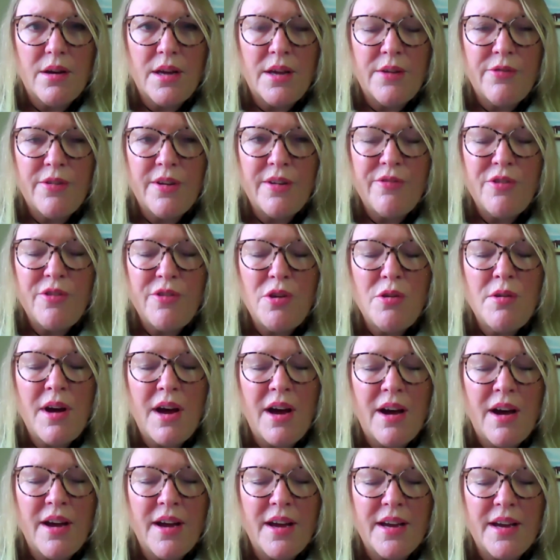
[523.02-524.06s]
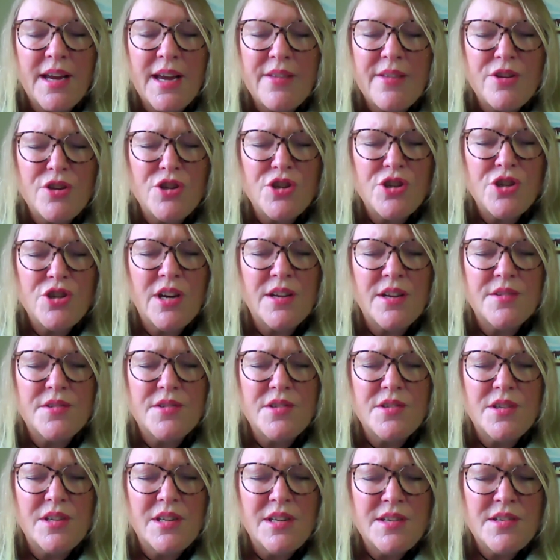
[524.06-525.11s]
if ever you get the chance
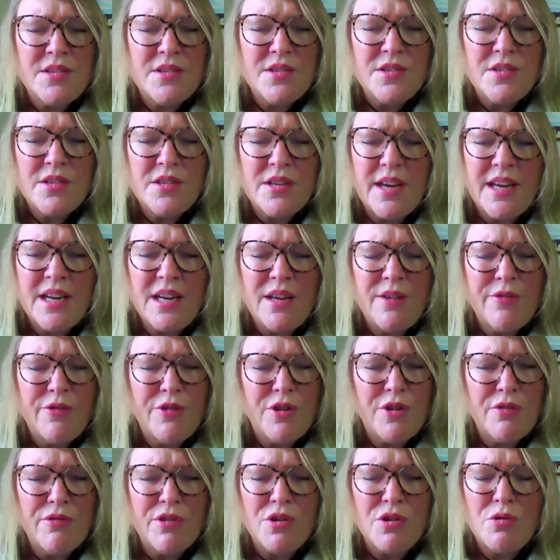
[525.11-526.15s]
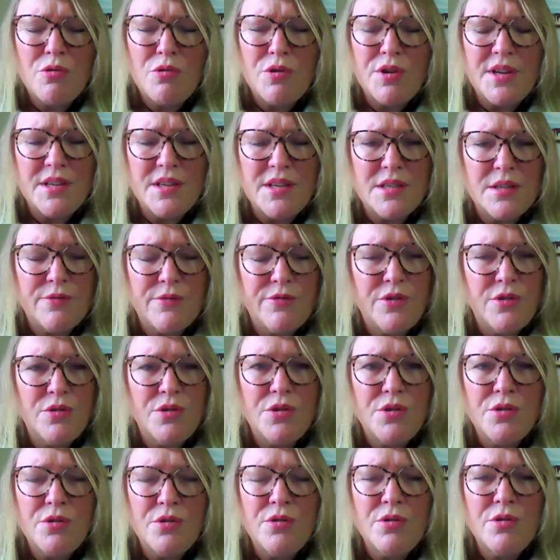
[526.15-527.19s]
to listen to any of her recordings, if you
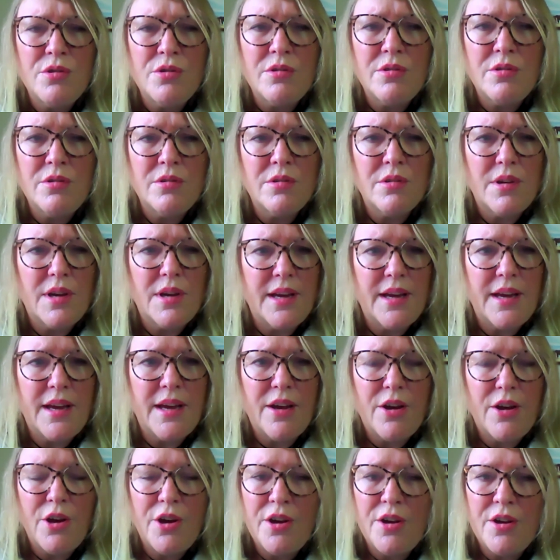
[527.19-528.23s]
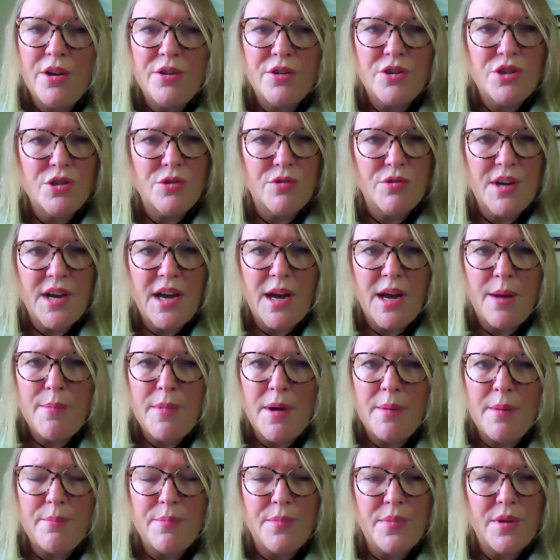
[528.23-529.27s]
Google her, she'll come
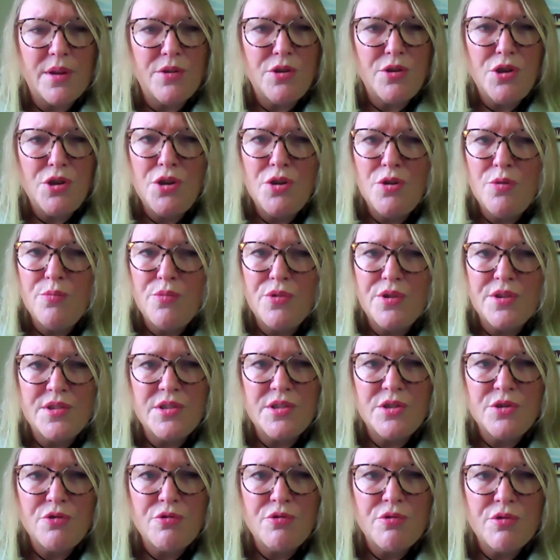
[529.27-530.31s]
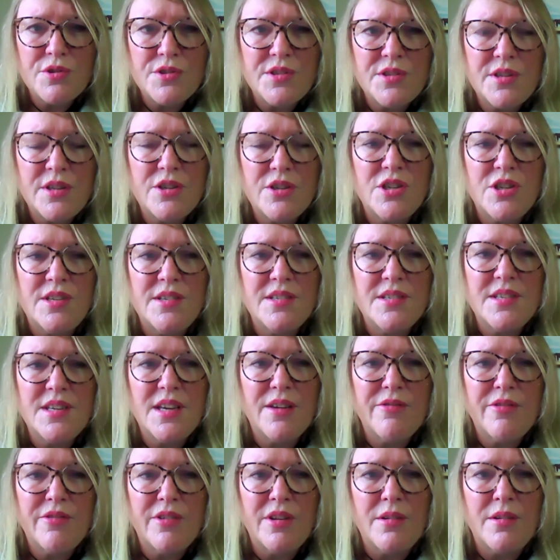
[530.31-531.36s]
up numerous talks that she's
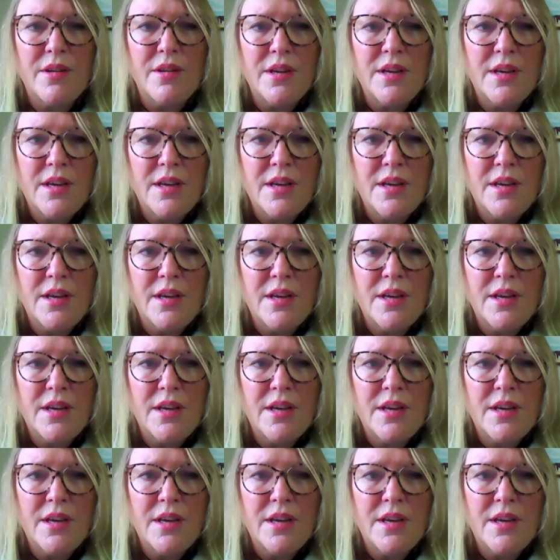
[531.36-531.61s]
given.